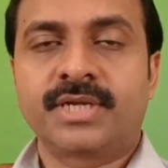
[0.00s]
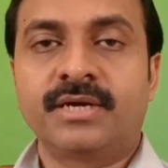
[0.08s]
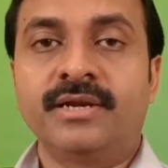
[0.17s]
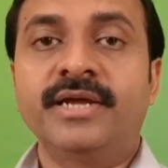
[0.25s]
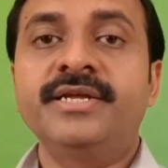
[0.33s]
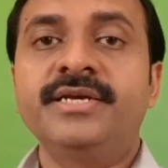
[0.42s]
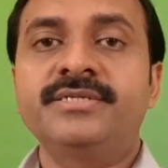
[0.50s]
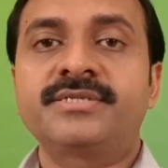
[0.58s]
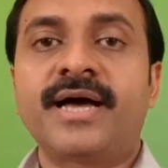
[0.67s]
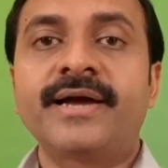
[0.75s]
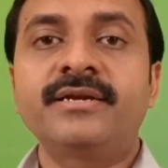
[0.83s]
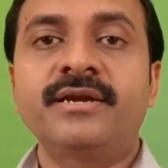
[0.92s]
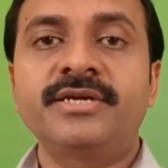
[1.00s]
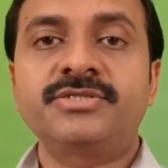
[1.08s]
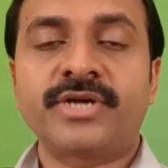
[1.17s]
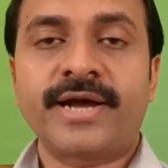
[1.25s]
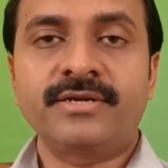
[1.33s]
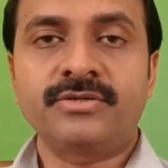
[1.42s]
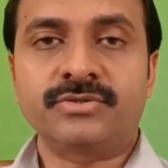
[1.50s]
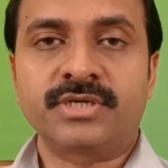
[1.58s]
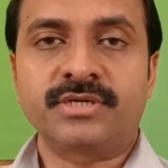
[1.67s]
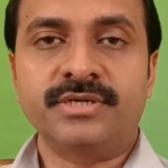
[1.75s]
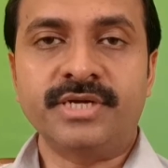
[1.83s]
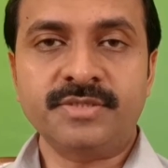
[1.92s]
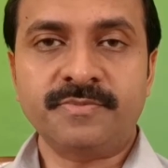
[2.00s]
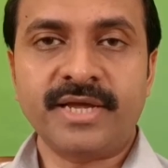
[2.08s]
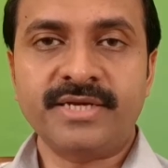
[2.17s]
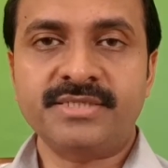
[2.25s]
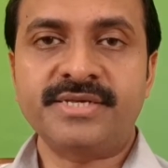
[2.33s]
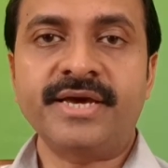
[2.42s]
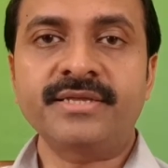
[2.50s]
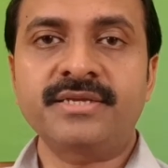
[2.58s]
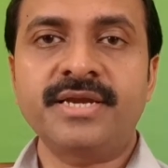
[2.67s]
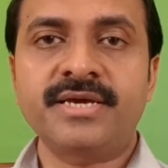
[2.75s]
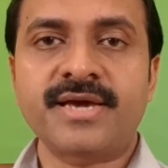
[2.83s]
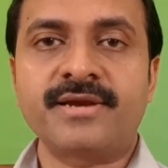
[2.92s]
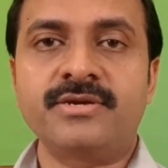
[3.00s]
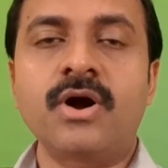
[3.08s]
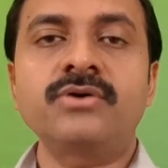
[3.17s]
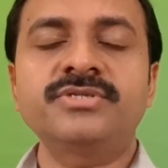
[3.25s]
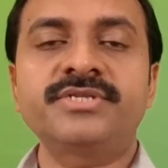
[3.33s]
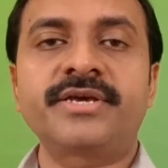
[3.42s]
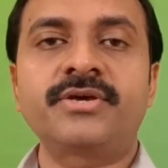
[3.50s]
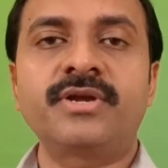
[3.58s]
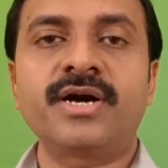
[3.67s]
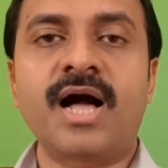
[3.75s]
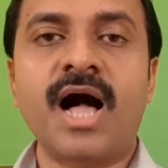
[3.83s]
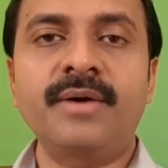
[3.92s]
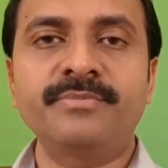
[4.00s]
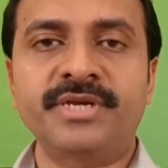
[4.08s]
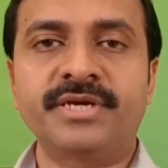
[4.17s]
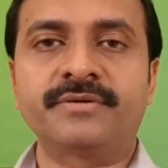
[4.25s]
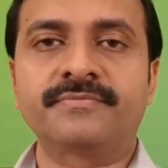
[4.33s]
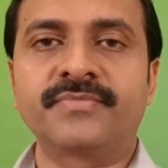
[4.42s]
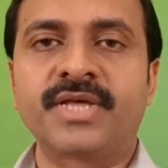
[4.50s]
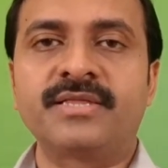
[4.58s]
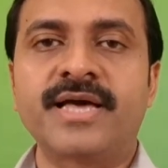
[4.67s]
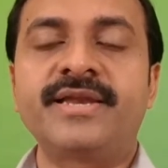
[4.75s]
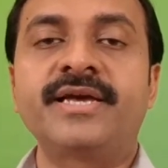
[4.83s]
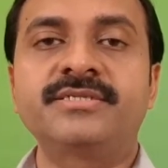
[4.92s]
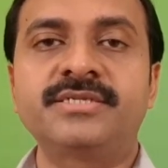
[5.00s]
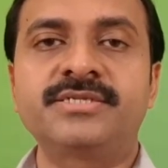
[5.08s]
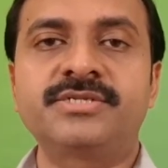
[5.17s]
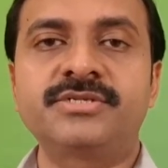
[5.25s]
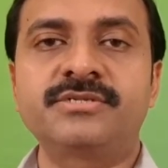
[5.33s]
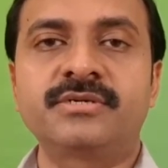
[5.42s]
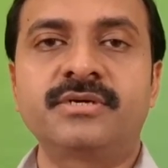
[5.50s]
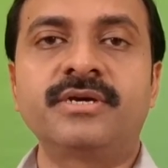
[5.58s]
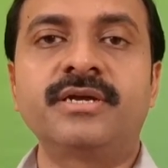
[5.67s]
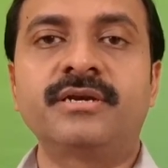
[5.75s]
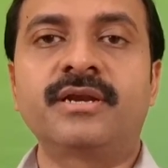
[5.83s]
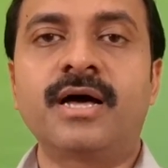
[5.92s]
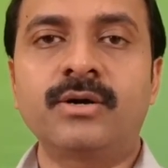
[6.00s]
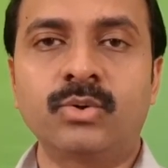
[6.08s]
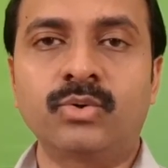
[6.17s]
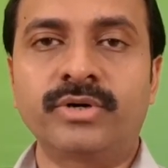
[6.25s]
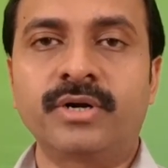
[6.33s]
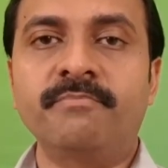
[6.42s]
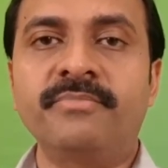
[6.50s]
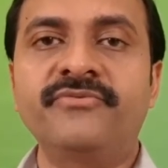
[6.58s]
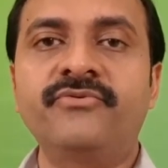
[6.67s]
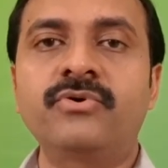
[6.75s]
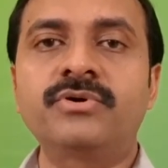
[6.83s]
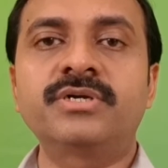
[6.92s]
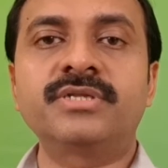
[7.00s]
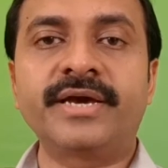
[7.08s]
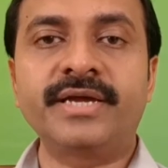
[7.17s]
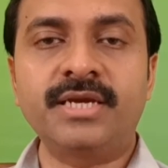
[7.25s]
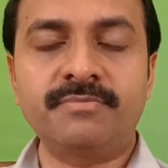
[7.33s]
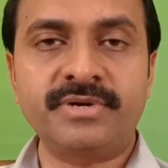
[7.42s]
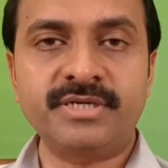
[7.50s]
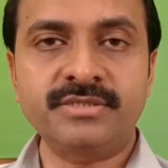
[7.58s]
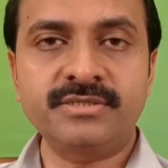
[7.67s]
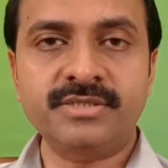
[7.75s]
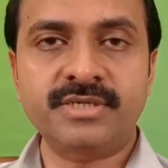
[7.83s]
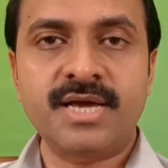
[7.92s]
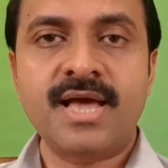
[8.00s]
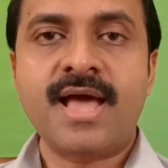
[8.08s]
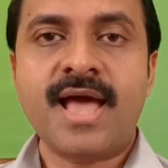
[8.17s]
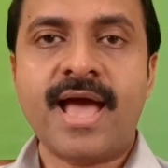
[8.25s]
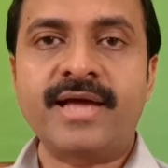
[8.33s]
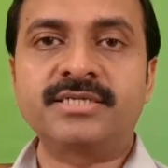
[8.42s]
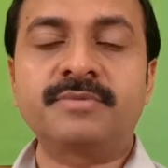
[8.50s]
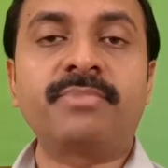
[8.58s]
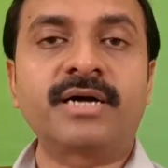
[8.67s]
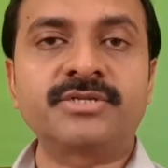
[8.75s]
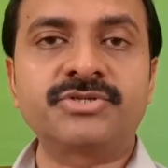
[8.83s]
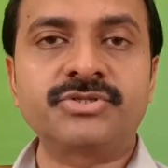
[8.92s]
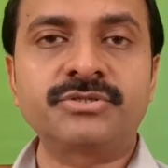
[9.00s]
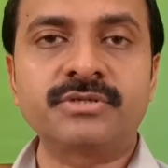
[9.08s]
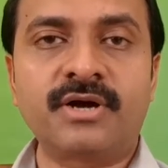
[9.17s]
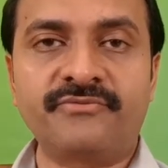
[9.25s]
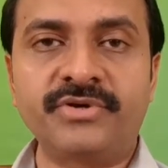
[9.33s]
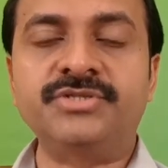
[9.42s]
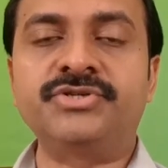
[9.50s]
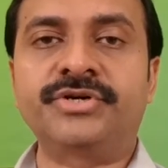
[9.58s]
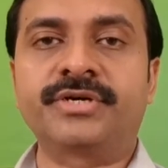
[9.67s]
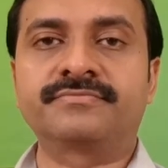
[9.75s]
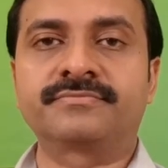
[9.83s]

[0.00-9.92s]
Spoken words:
Lenny's idyllic childhood displays the ethnic and non-secular harmony that existed in Lahore before the independence and partition of India.